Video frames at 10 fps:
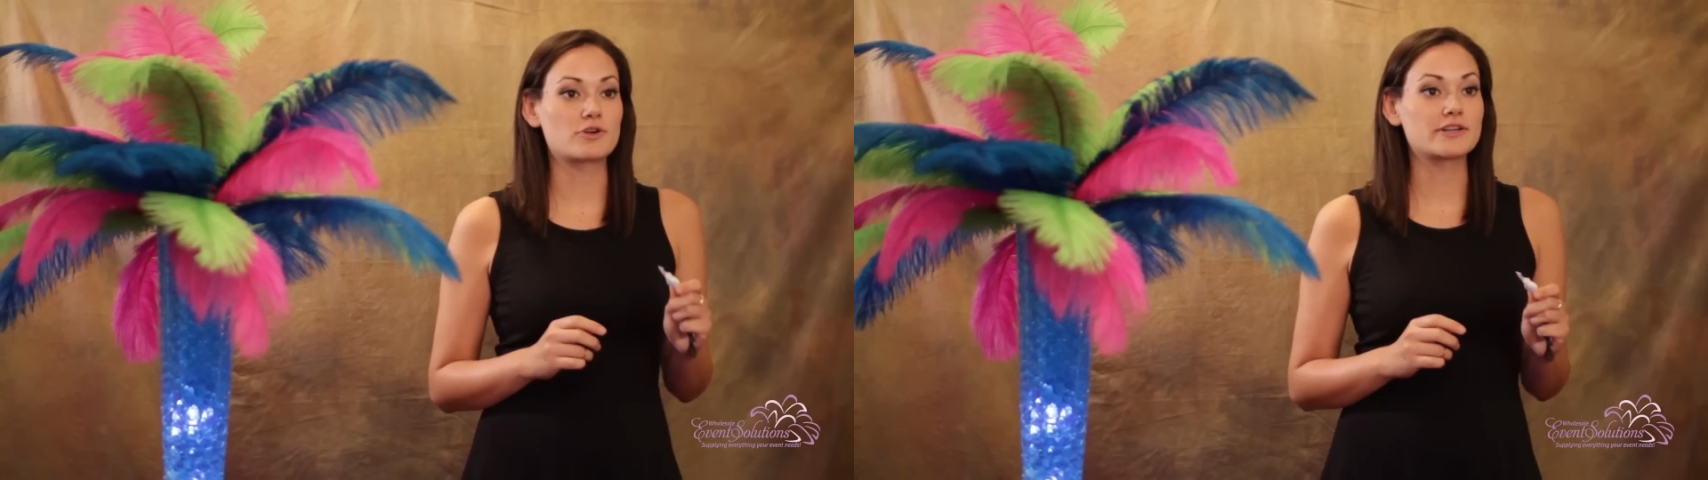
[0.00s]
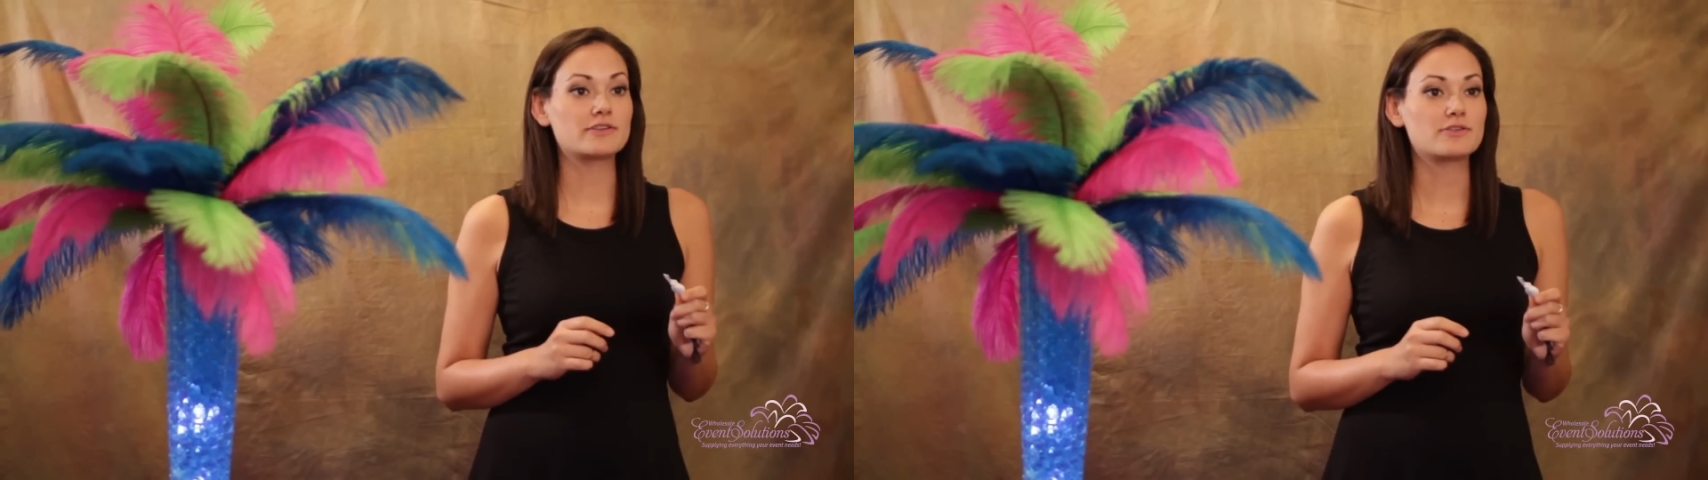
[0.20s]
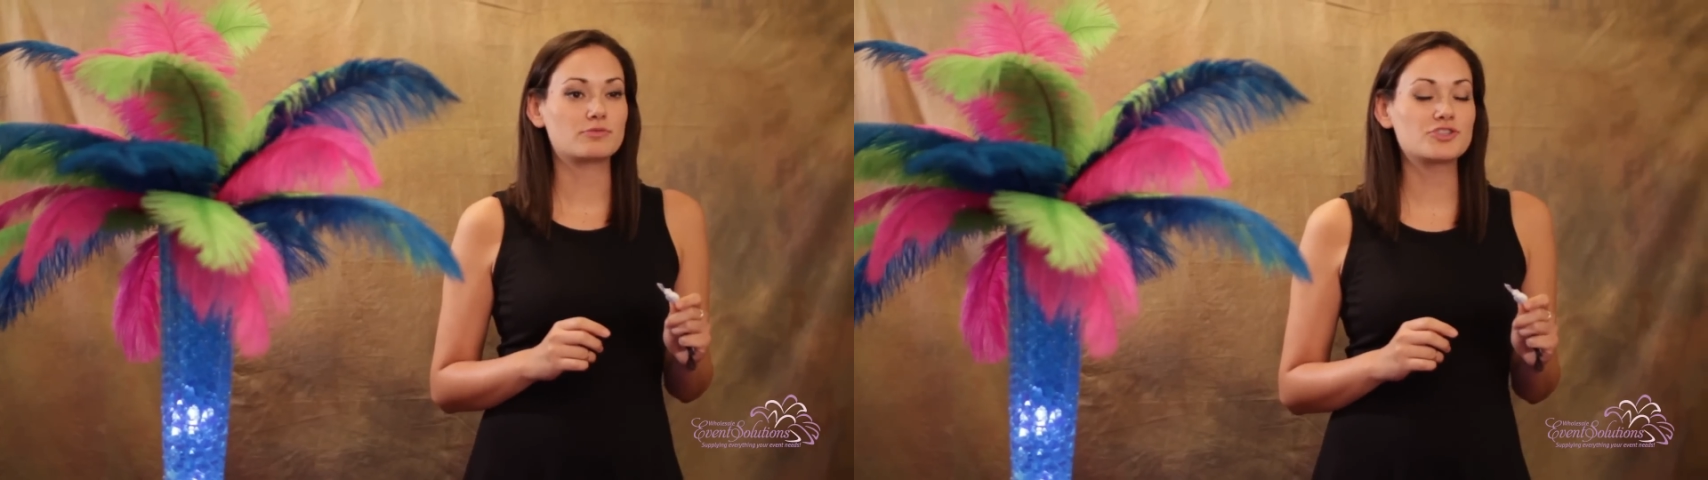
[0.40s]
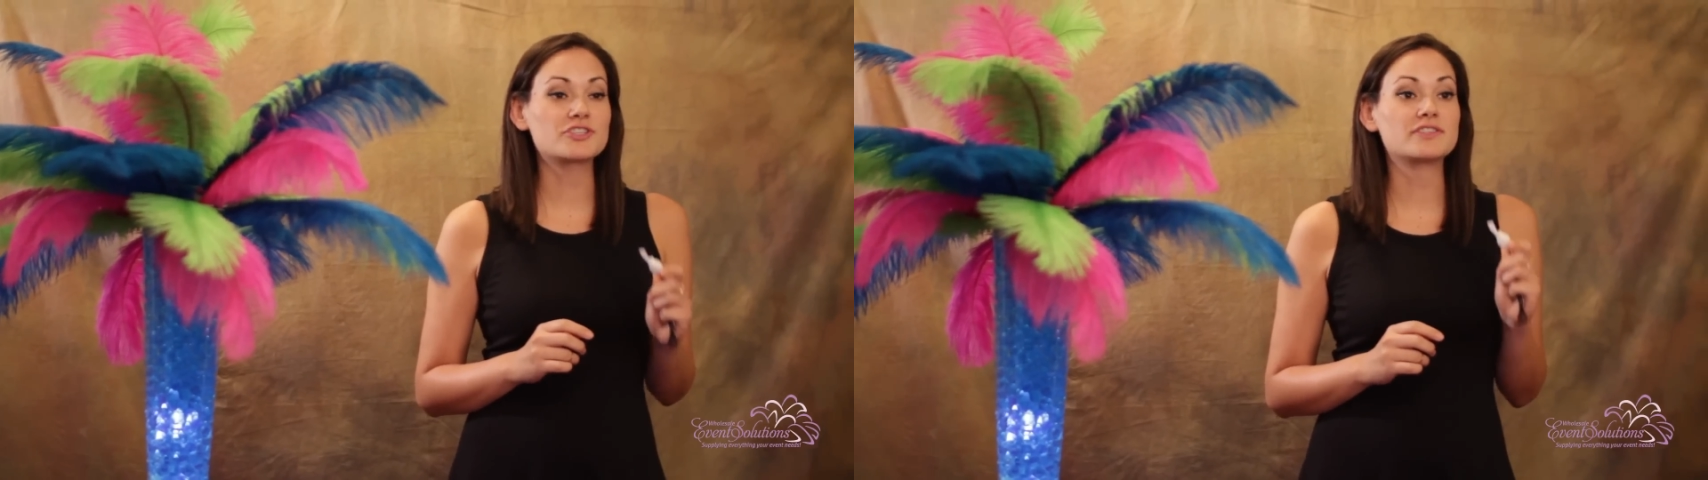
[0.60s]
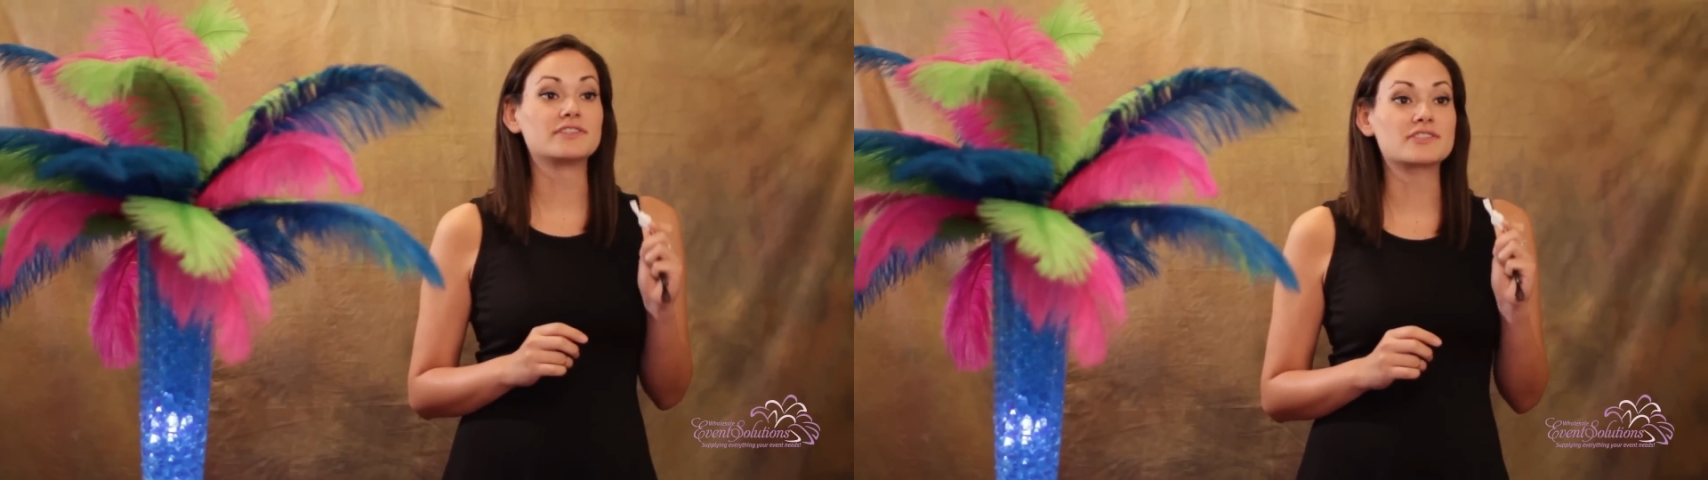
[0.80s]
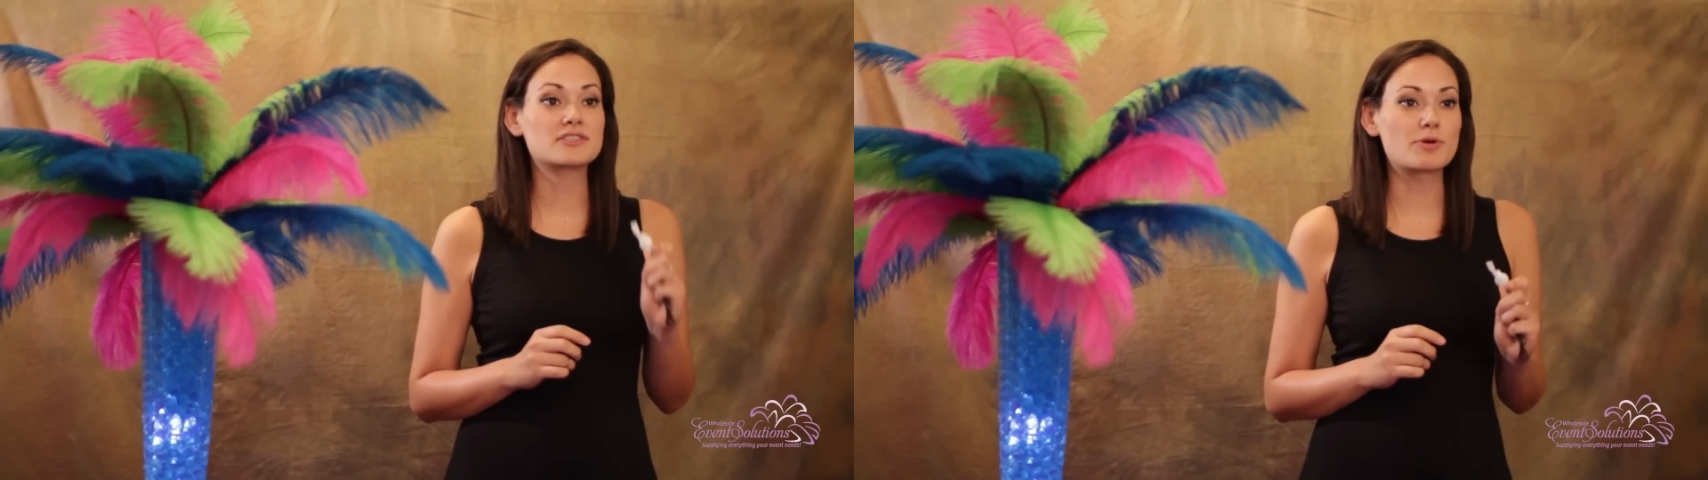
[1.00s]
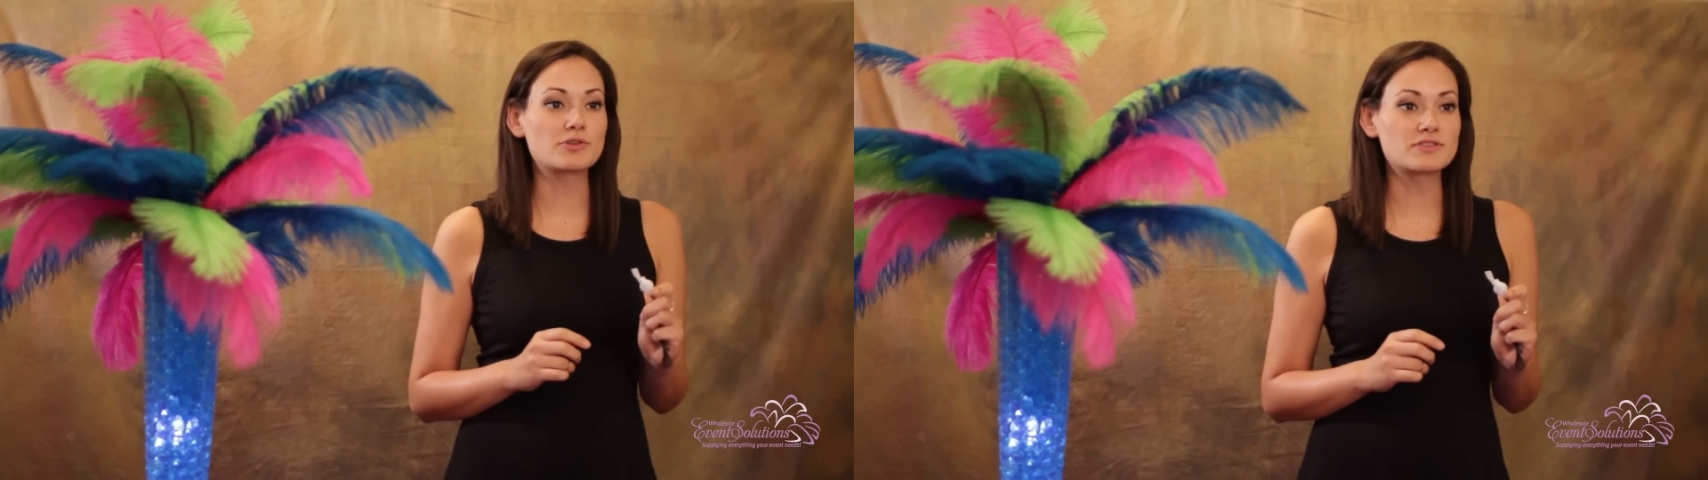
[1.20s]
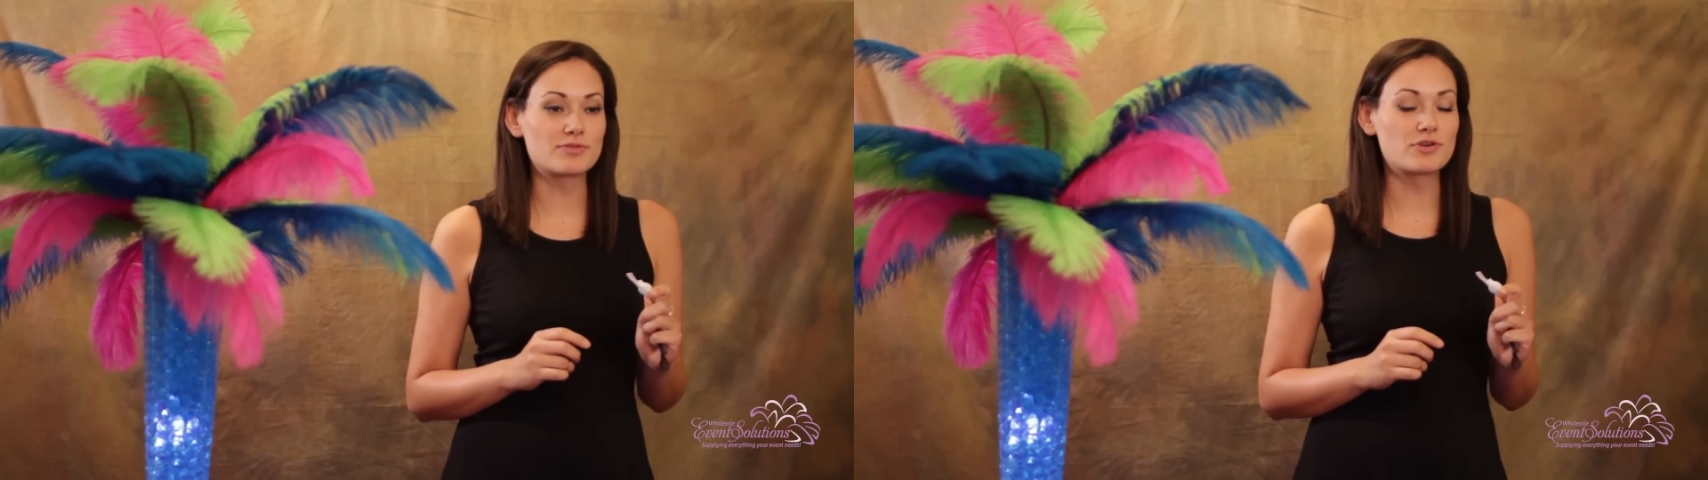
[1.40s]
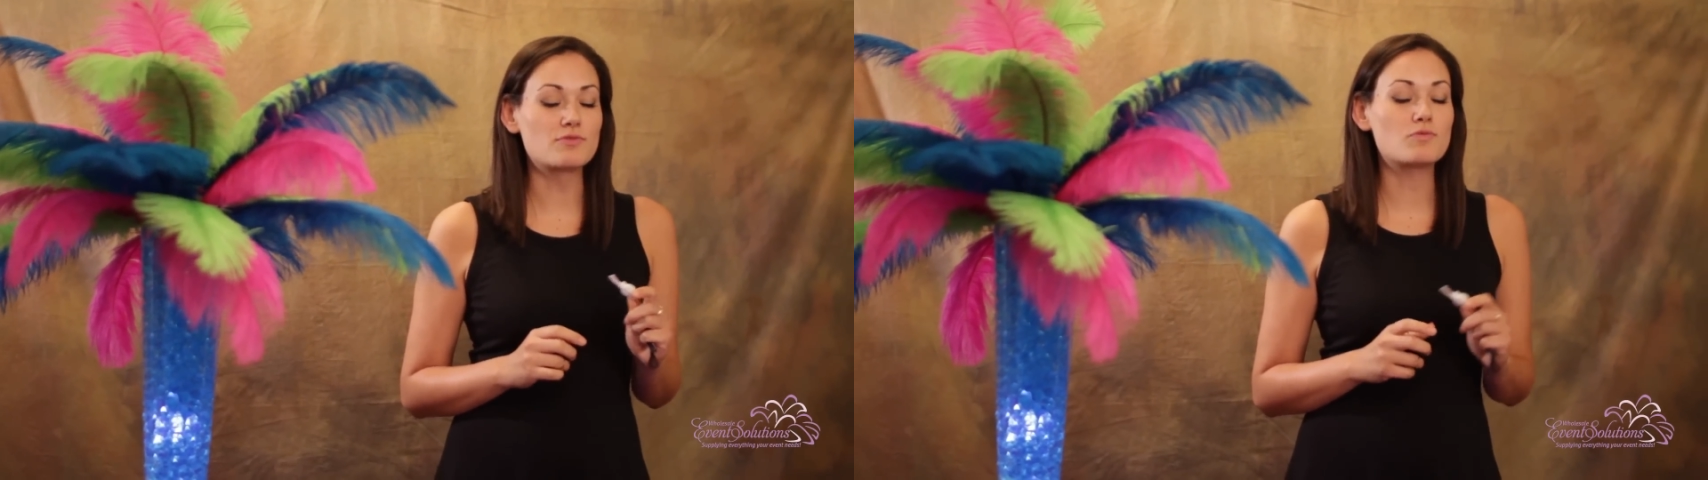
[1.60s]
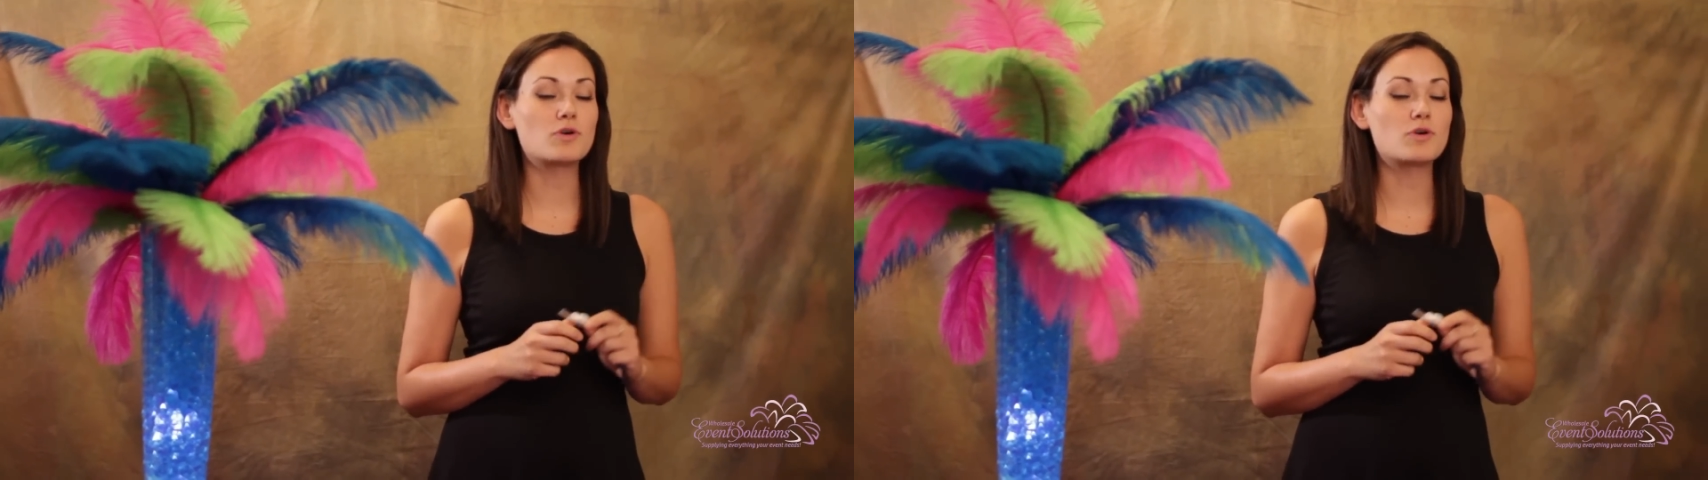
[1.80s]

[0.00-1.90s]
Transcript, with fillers: 1, which is a disposable,